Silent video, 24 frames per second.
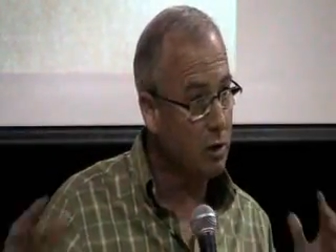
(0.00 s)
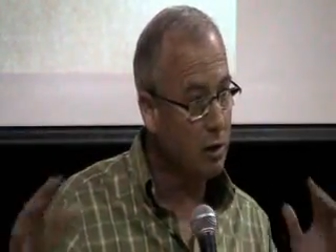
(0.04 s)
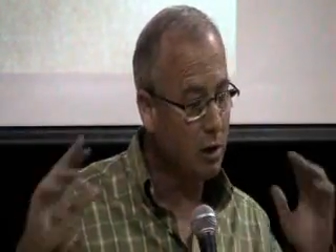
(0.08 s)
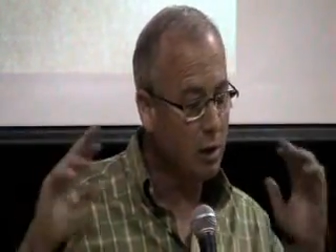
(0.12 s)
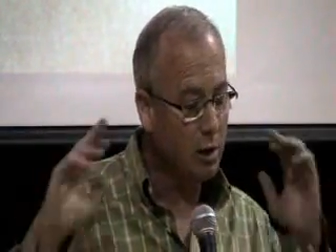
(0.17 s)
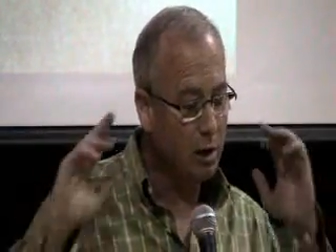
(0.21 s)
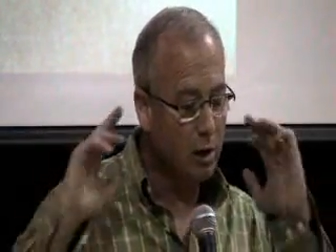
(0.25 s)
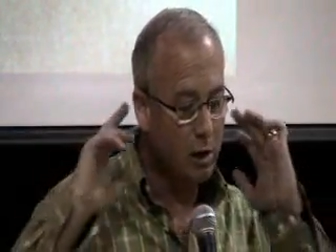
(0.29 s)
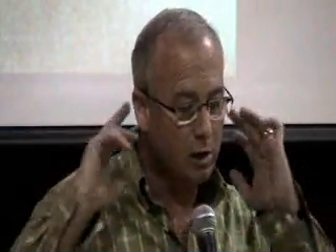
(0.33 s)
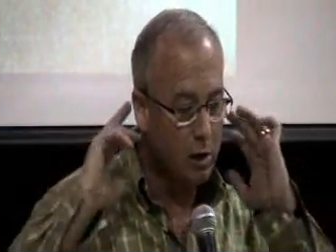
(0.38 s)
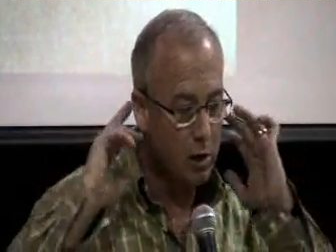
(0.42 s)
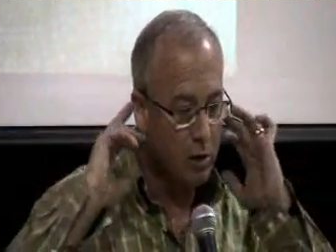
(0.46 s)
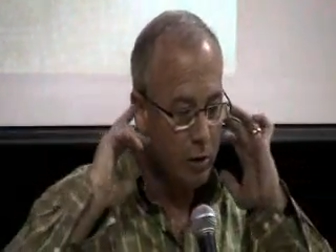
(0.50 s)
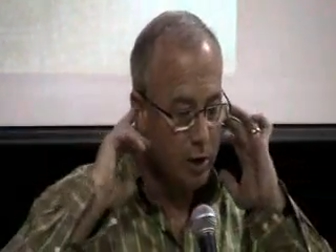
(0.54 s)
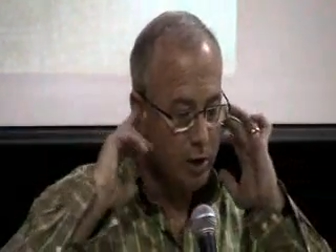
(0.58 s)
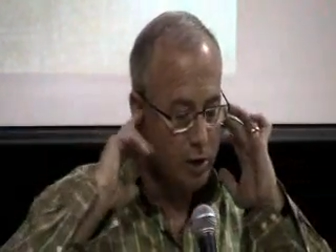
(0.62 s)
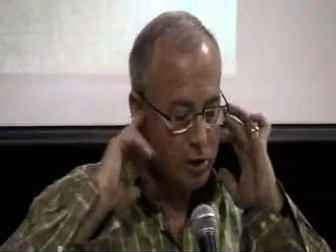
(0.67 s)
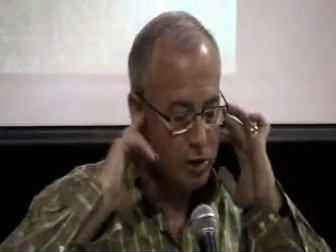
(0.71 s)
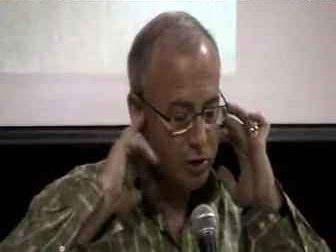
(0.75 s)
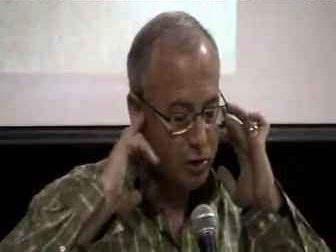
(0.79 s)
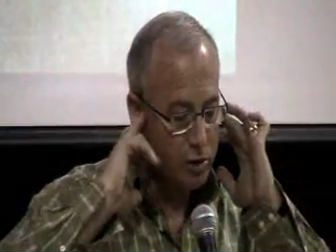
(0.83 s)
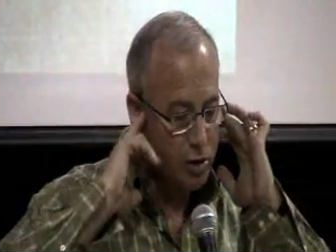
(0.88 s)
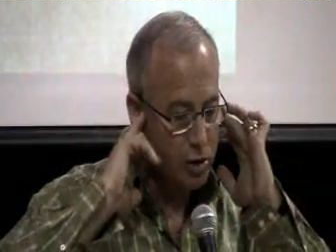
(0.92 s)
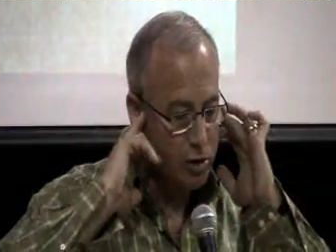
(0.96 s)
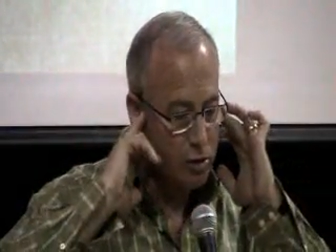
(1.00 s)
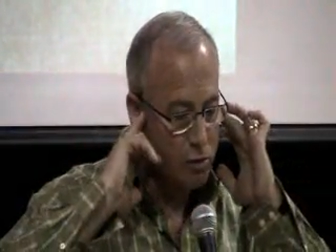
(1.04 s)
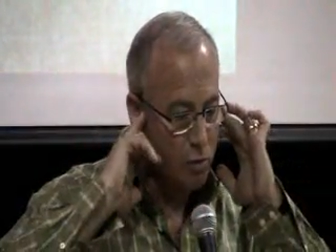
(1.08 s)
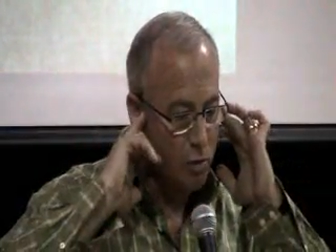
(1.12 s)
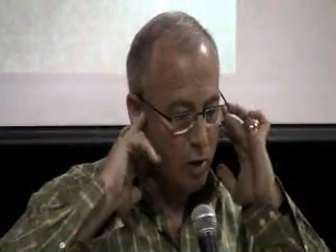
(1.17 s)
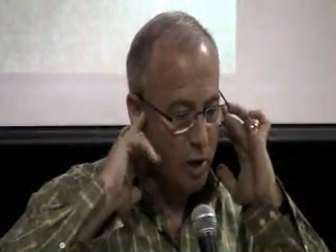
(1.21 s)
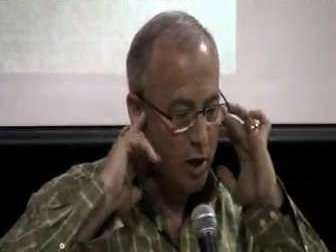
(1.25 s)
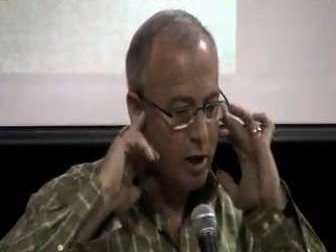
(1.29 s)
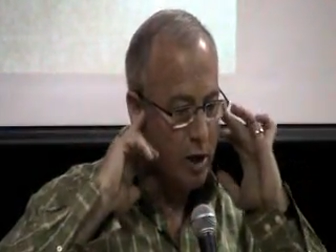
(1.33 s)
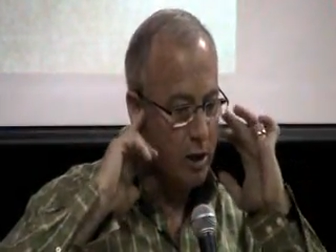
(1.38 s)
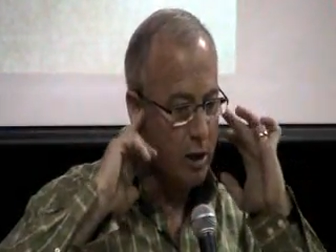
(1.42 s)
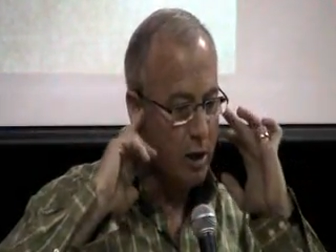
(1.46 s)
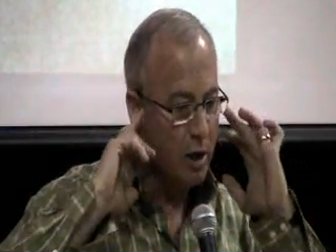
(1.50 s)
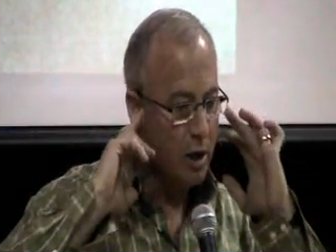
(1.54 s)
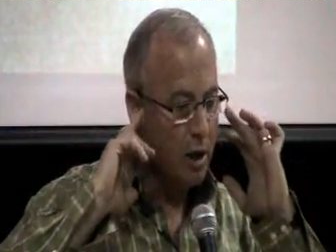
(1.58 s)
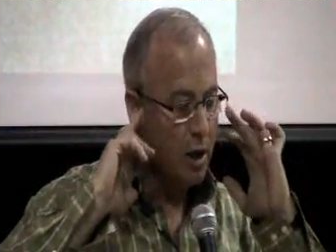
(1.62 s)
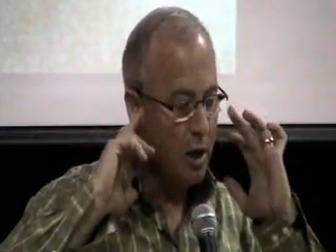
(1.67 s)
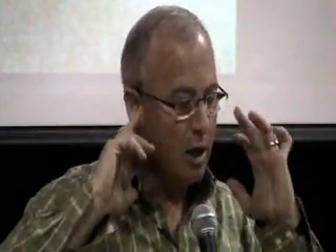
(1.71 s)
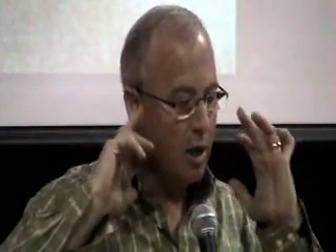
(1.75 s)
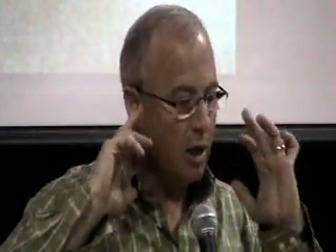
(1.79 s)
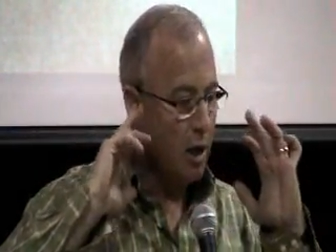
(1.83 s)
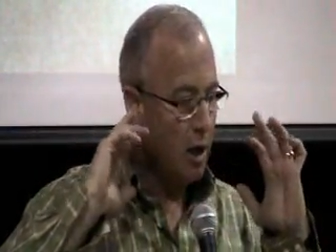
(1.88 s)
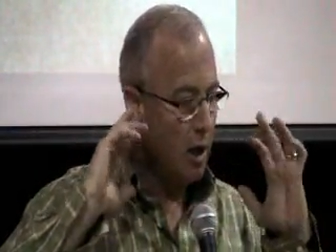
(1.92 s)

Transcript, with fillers: Their ears would just ring,